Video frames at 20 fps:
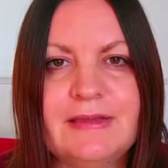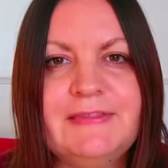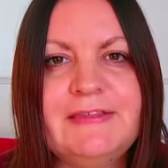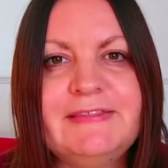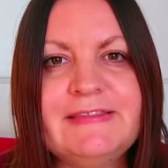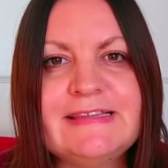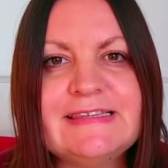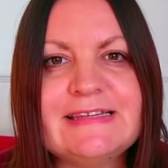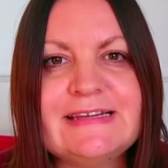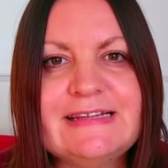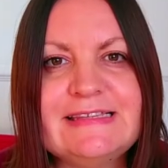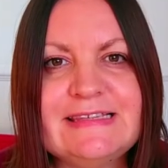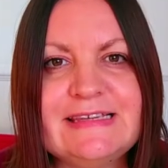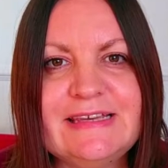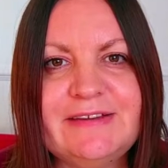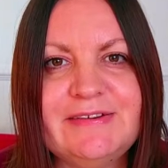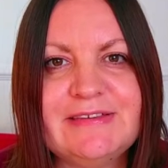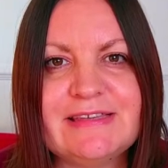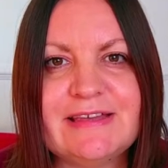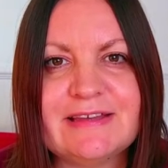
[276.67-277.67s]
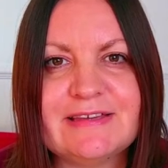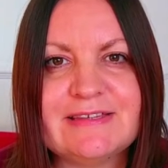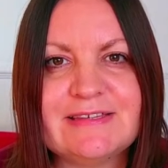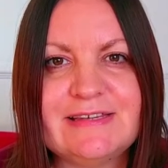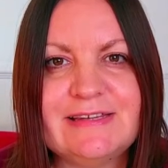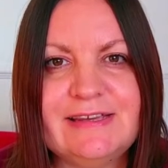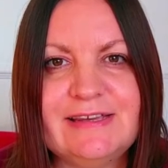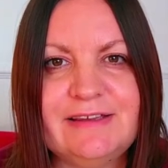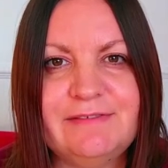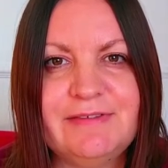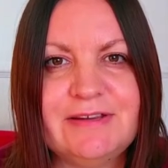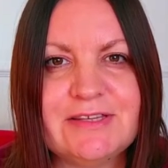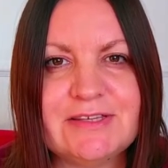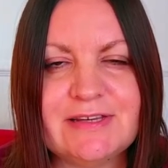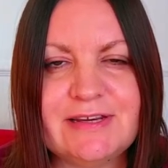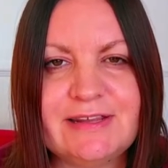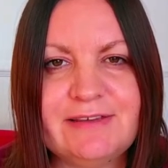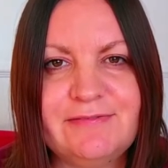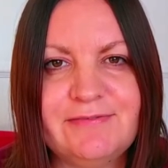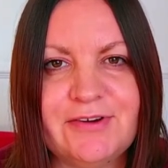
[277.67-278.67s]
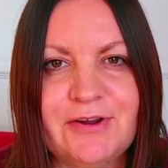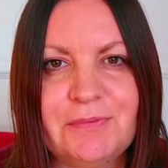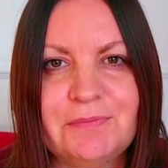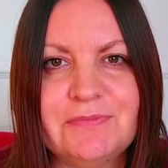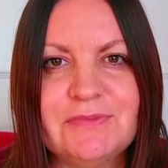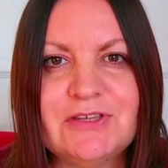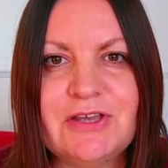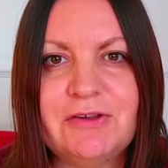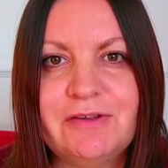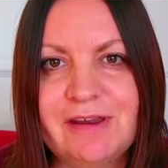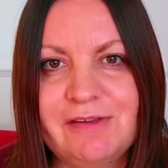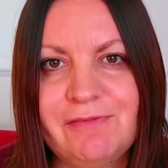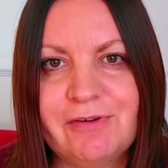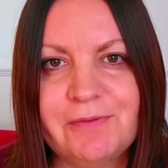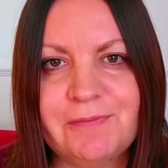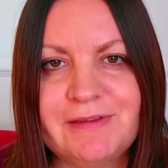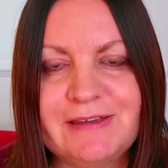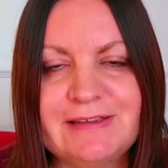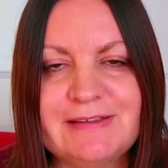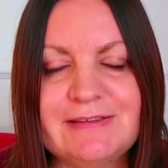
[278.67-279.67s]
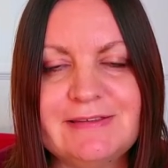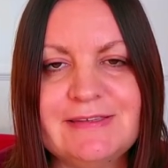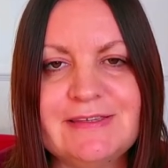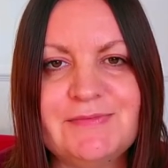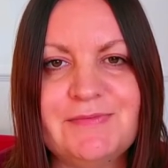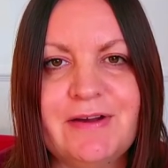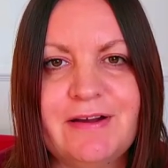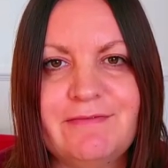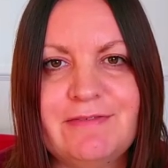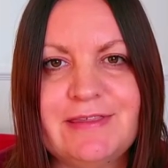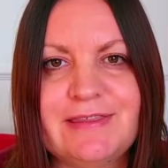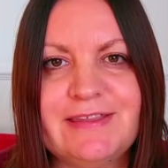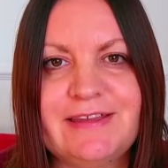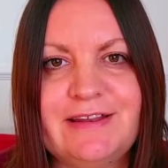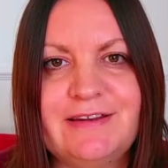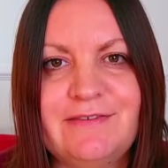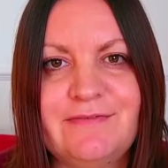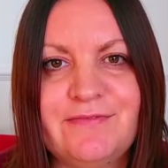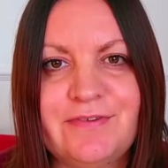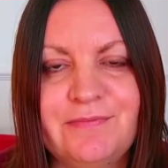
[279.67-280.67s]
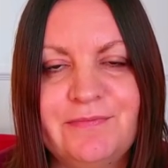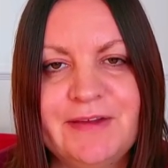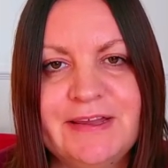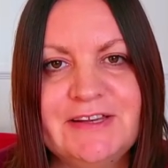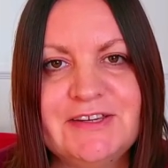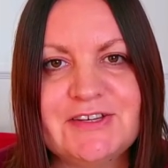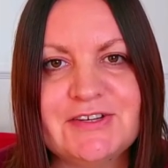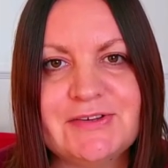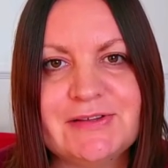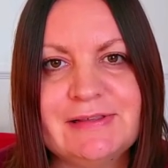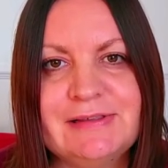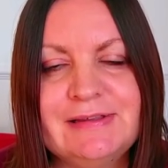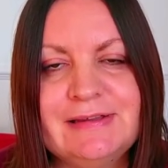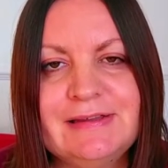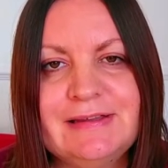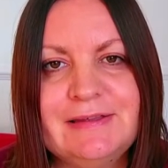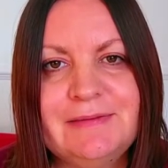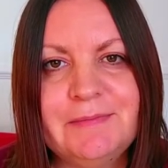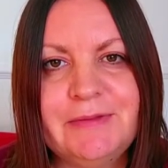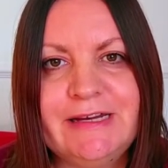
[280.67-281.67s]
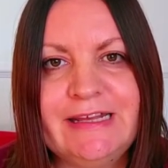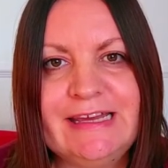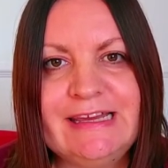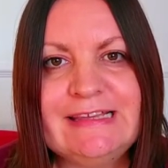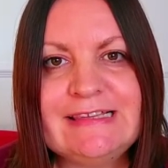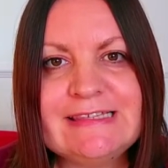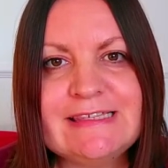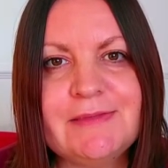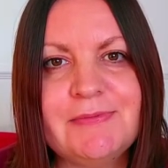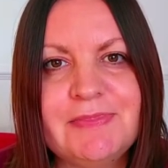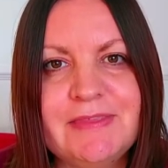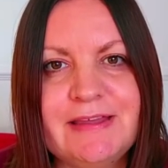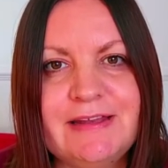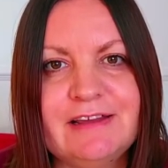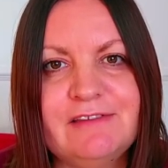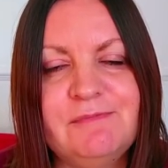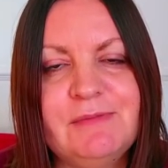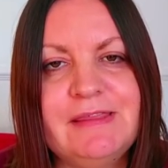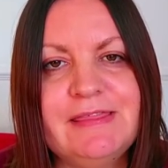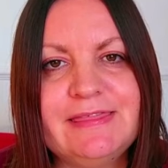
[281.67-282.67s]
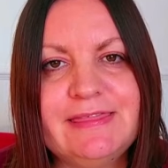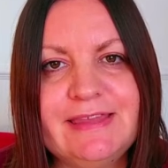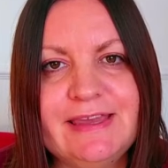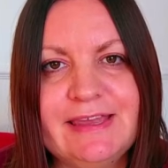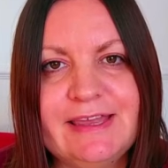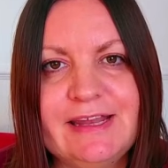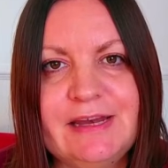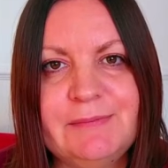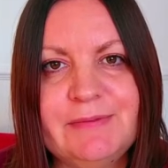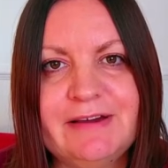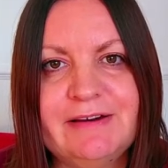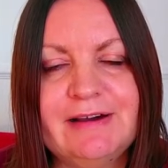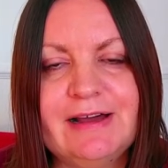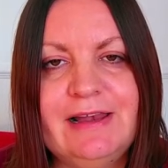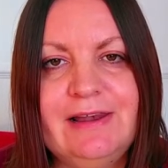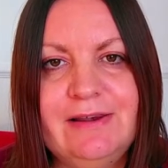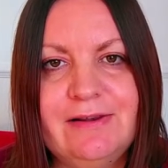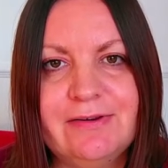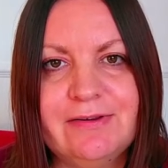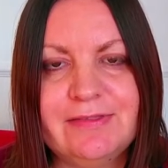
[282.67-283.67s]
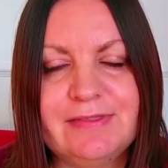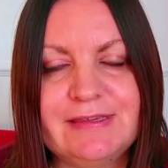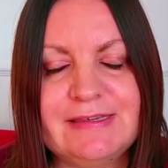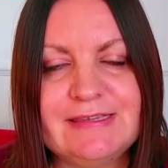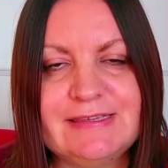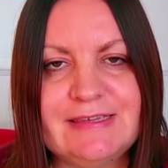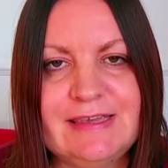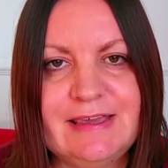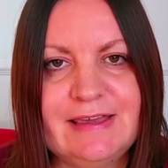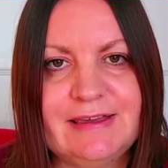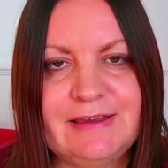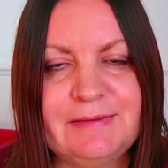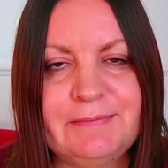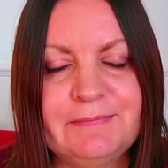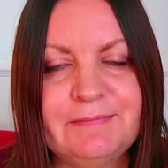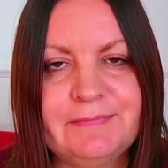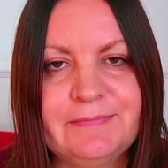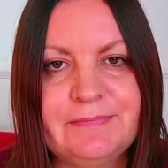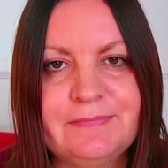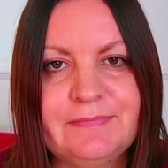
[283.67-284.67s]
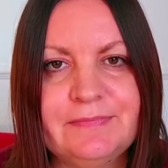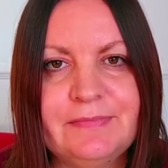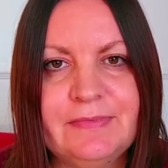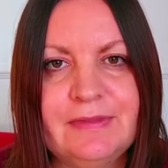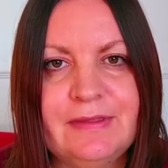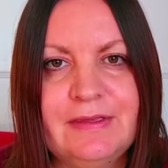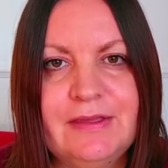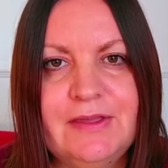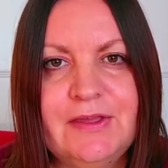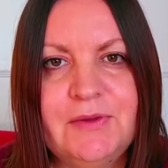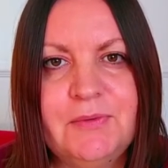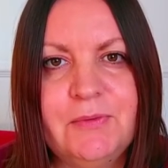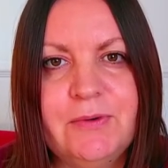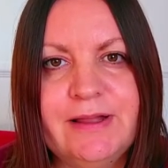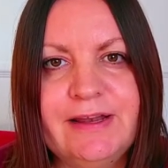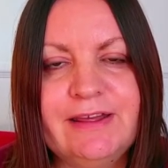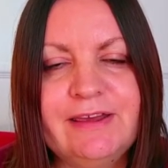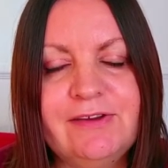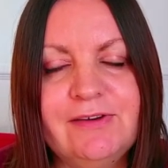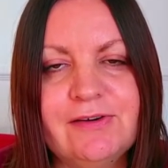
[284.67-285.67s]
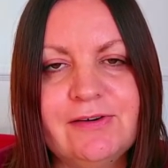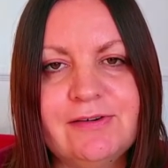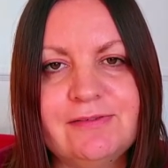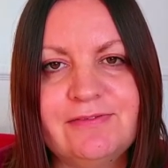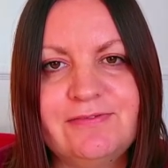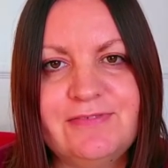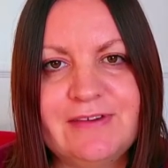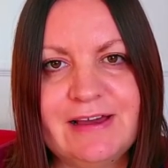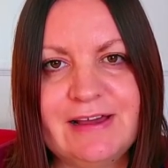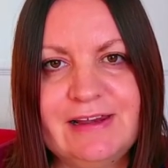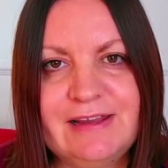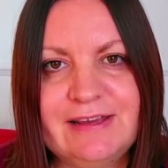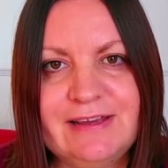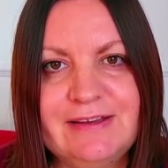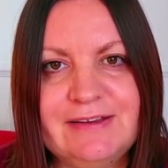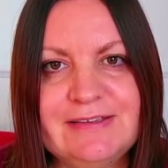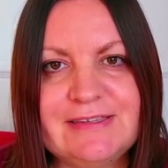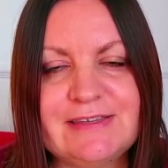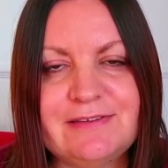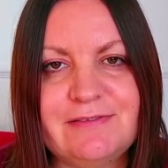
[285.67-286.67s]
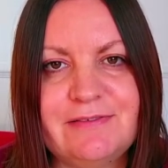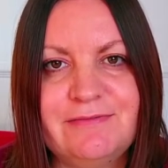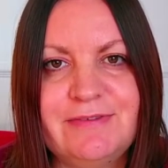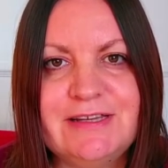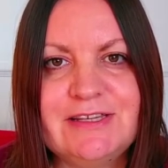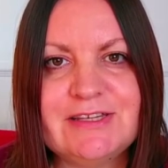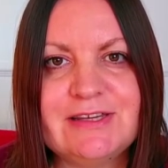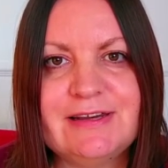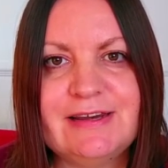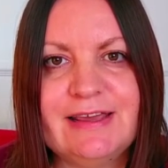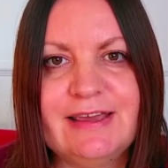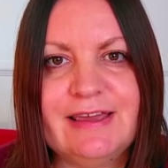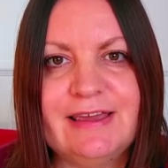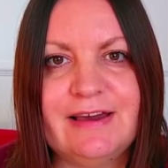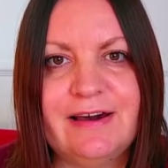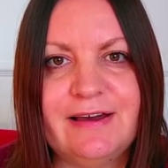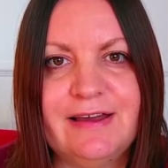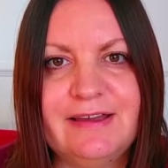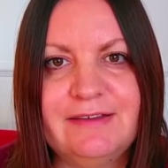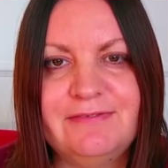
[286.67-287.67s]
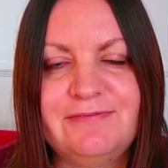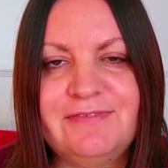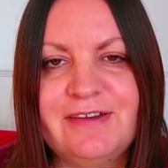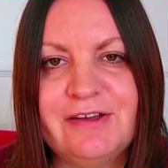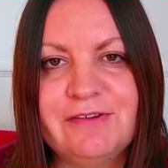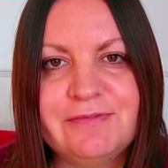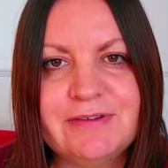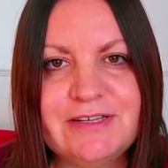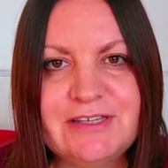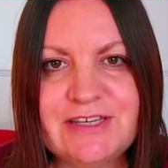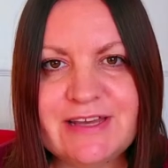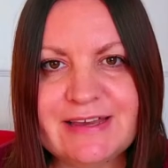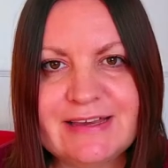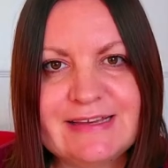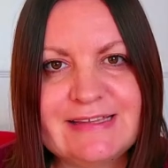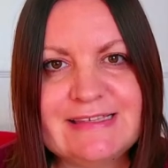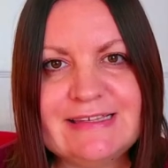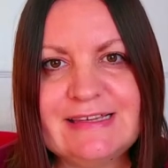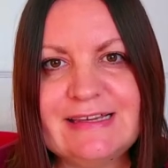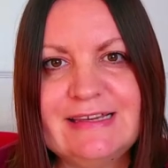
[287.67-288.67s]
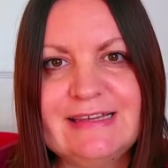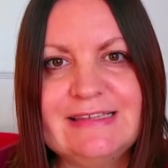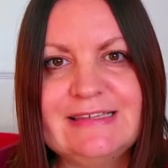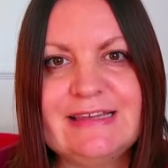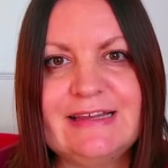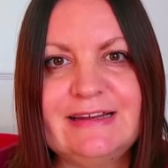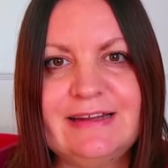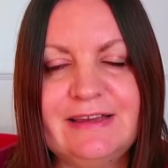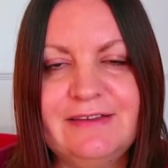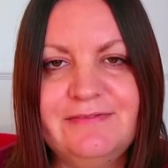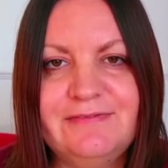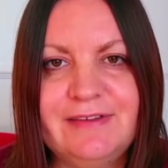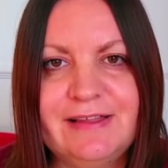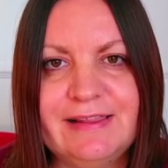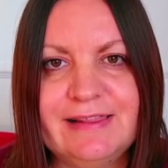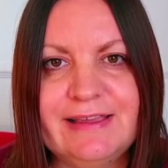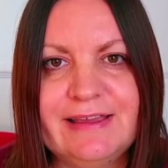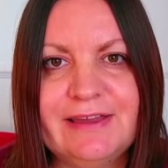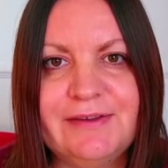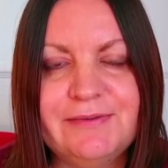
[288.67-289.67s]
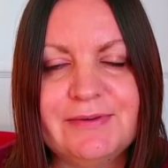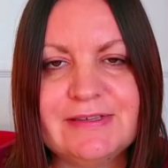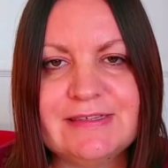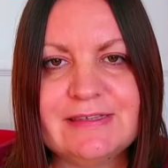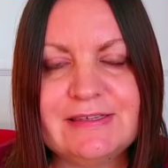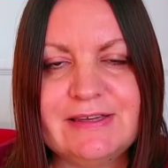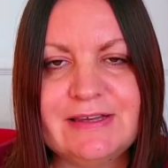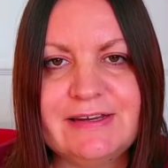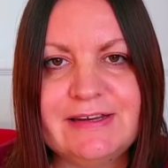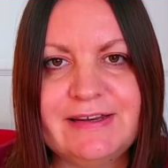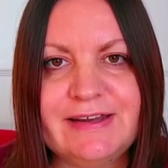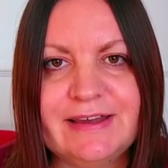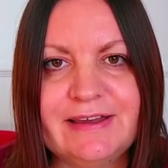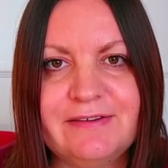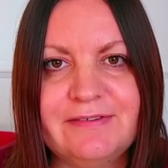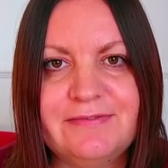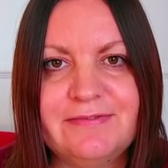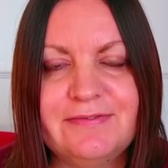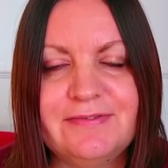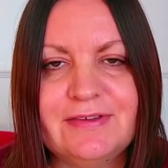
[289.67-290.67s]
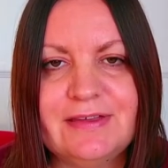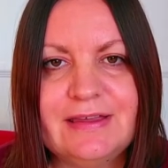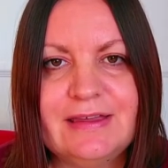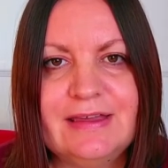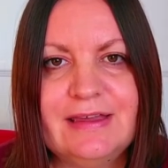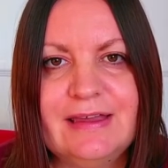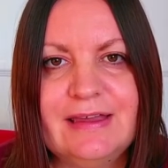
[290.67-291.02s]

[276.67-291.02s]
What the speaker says: I think this idea is actually originally from Tony Robbins rather than from Rachel, but it is something I've been thinking about a lot this year. When I got furloughed, originally I felt rejected and I felt like I wasn't good enough.